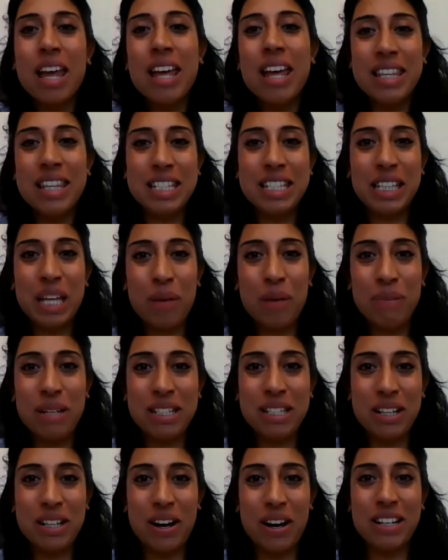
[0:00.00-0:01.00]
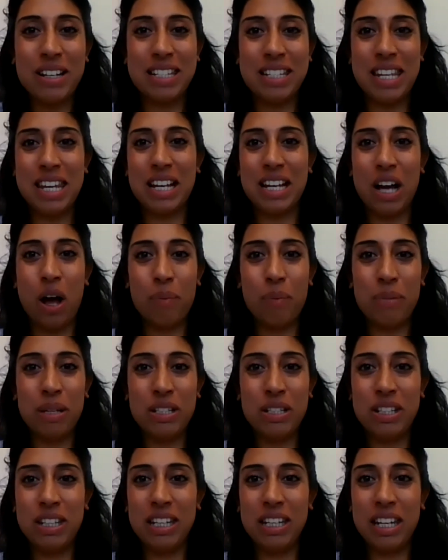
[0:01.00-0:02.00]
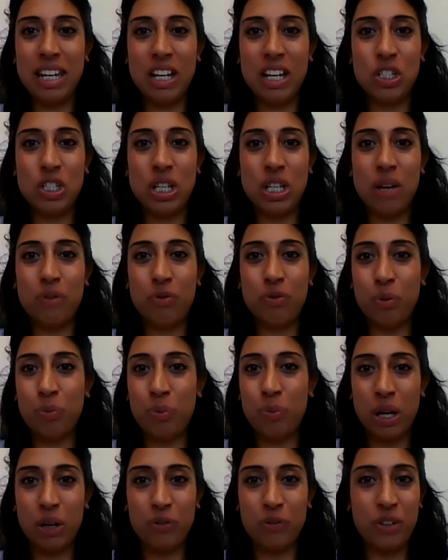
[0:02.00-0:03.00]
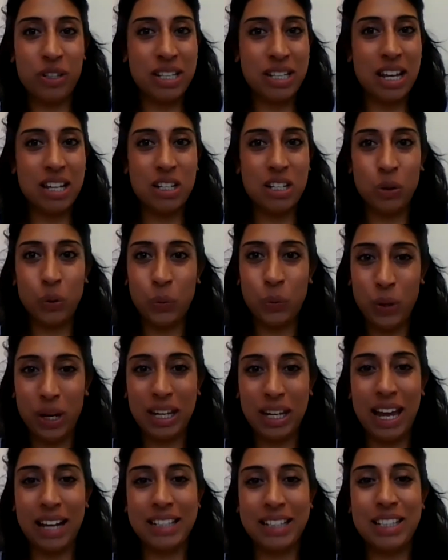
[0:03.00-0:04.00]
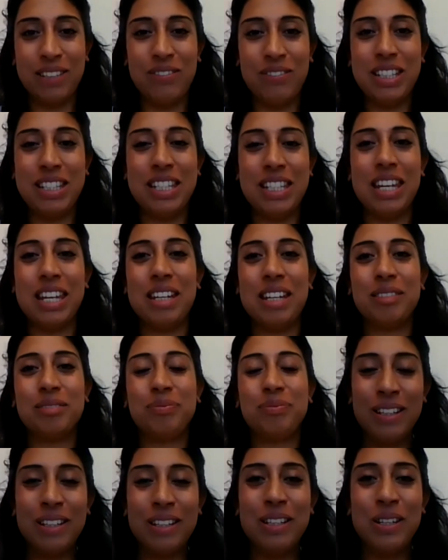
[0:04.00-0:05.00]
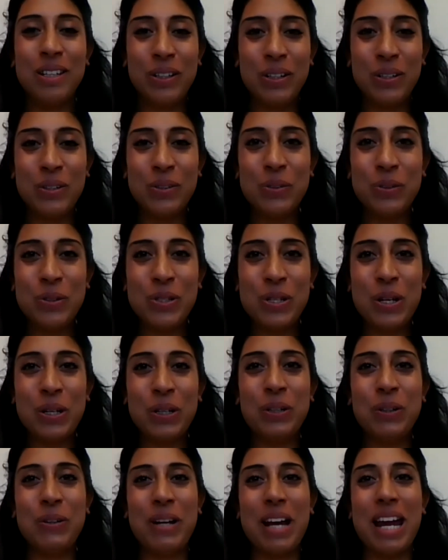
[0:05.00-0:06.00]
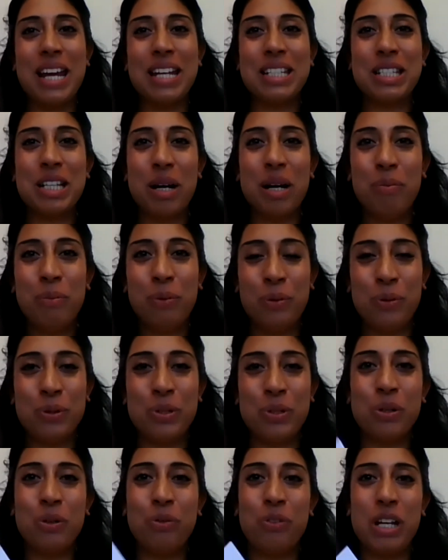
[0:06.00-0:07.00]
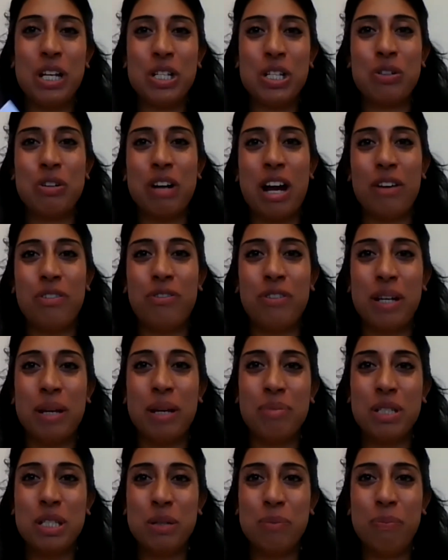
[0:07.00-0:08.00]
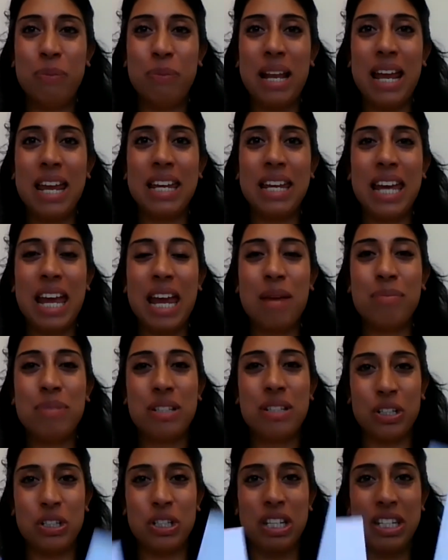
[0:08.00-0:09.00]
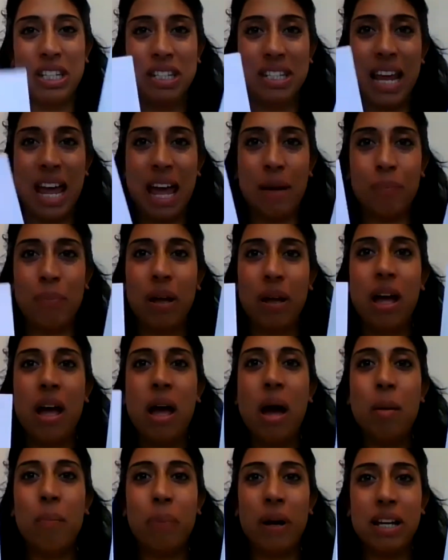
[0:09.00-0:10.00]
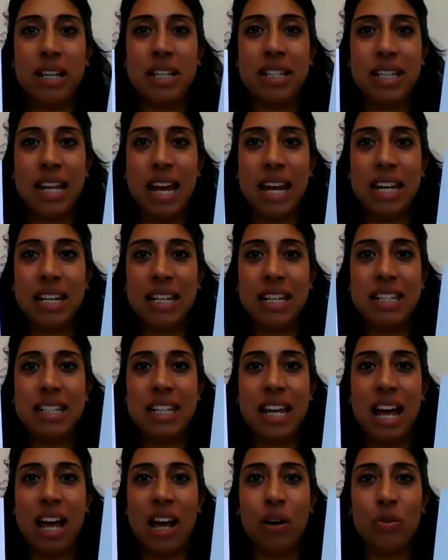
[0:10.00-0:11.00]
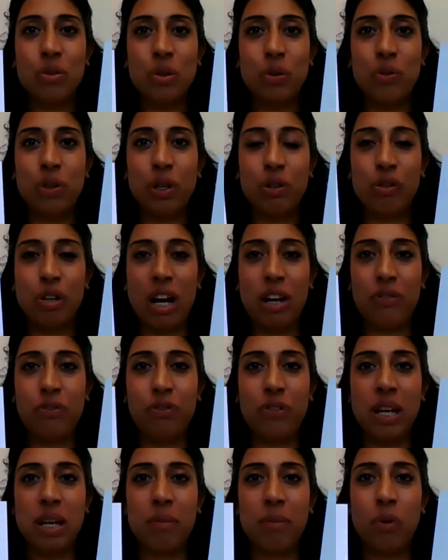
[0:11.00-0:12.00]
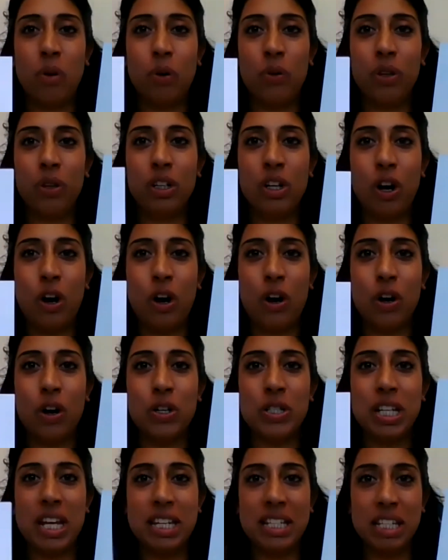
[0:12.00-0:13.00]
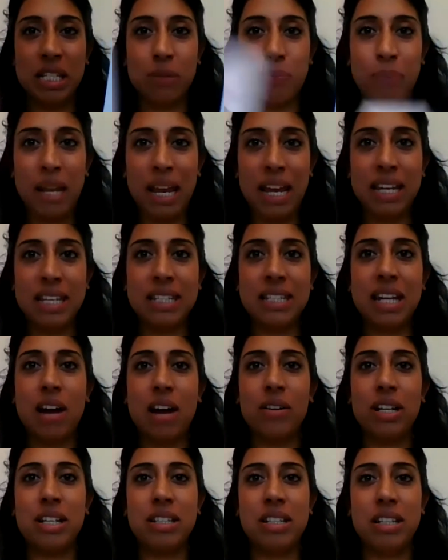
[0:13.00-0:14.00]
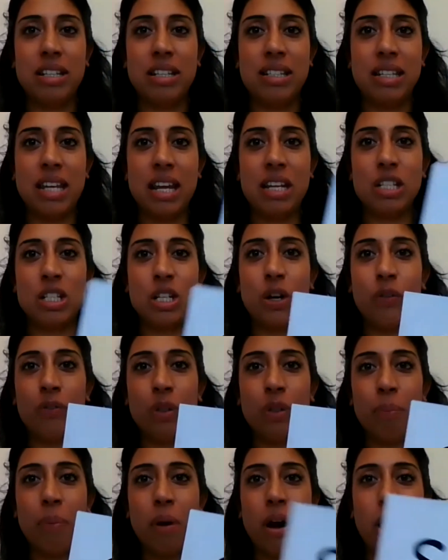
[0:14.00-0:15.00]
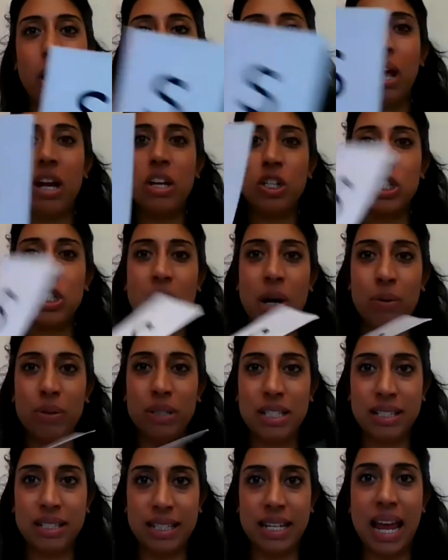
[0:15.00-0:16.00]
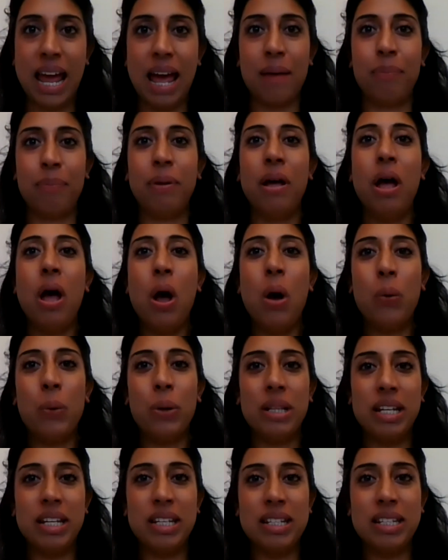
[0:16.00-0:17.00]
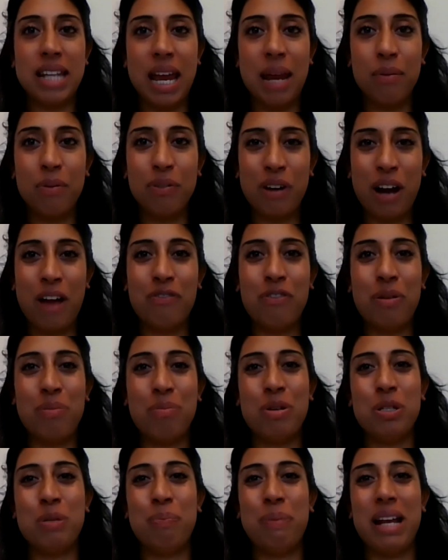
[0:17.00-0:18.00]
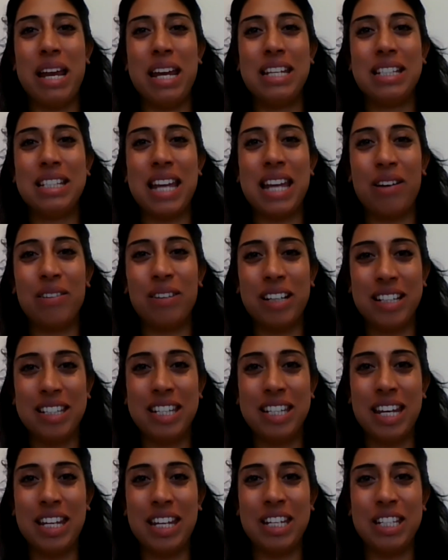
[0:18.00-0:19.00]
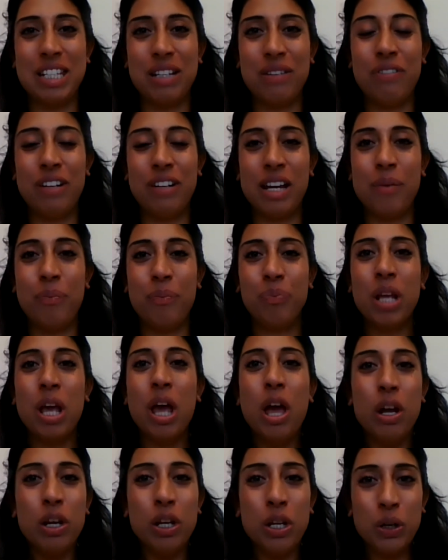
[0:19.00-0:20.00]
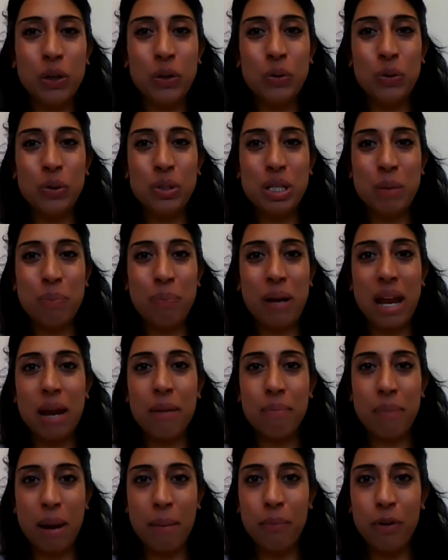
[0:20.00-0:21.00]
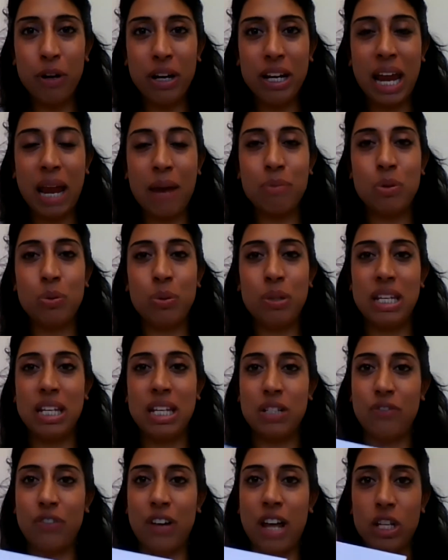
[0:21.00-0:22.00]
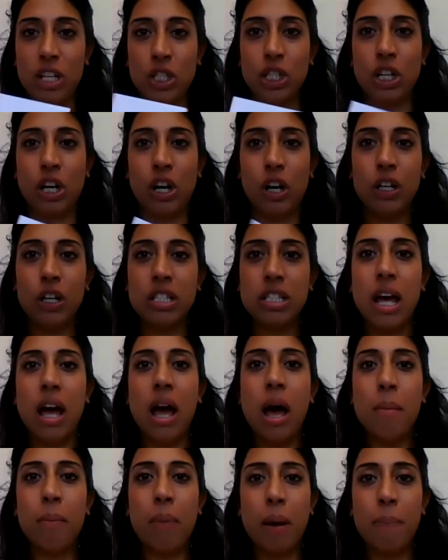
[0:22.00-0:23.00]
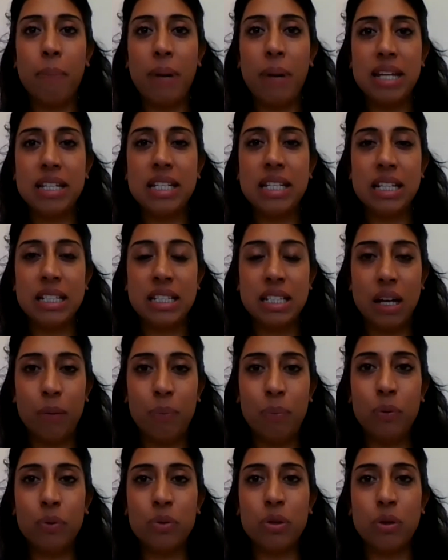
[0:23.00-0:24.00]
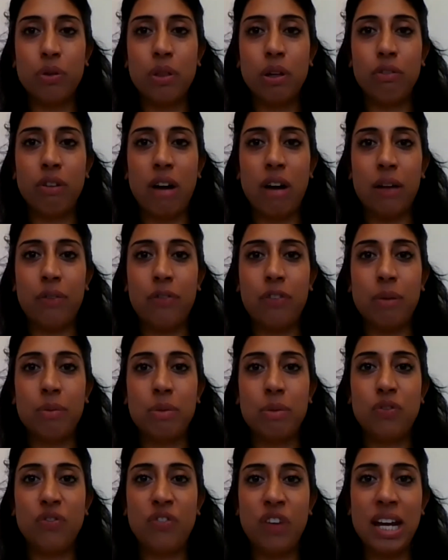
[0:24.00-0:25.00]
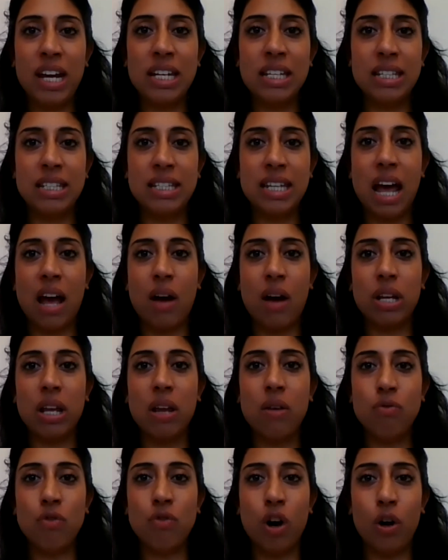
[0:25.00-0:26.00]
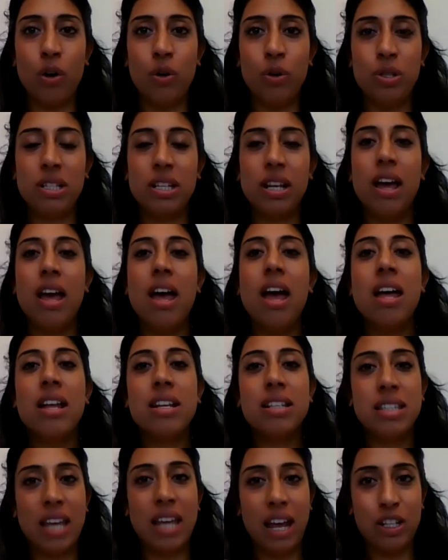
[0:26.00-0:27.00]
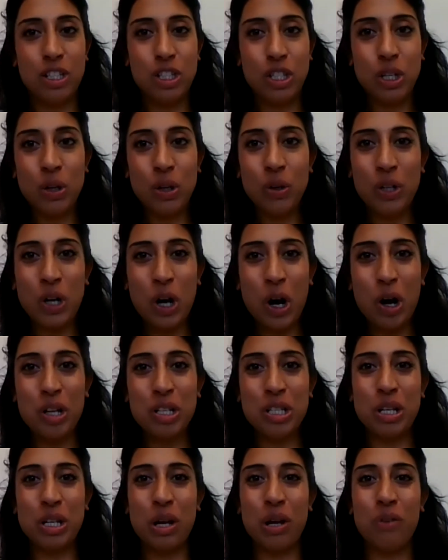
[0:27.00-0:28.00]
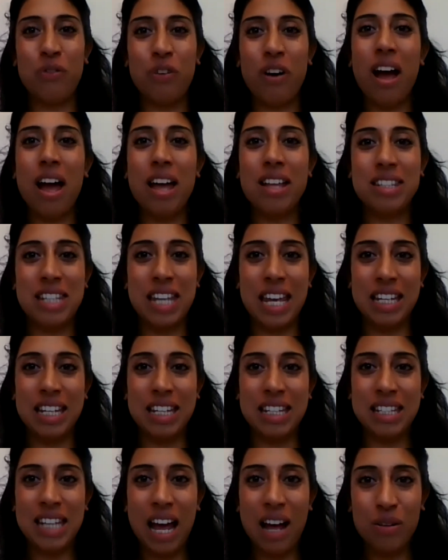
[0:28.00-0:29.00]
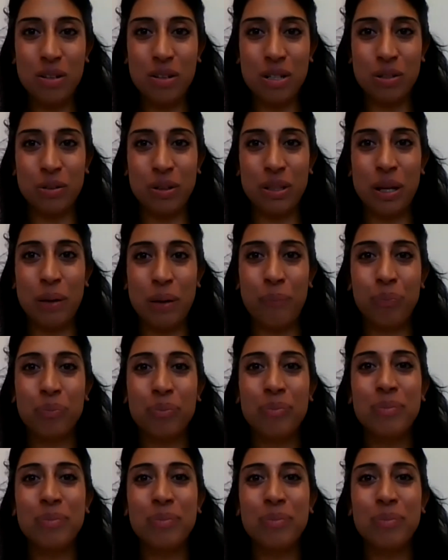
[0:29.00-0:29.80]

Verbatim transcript: This can be done as they come into the kitchen for breakfast as a quick activity. You can also create doubles of each grapheme to play games such as Snap by saying the sound of the grapheme on the card as it's placed down into the center of the pile and shout Snap when the same grapheme is placed down consecutively. You can also play memory games with these flashcards by placing doubles of the graphemes face down in rows, turn two cards over and say the sounds on them.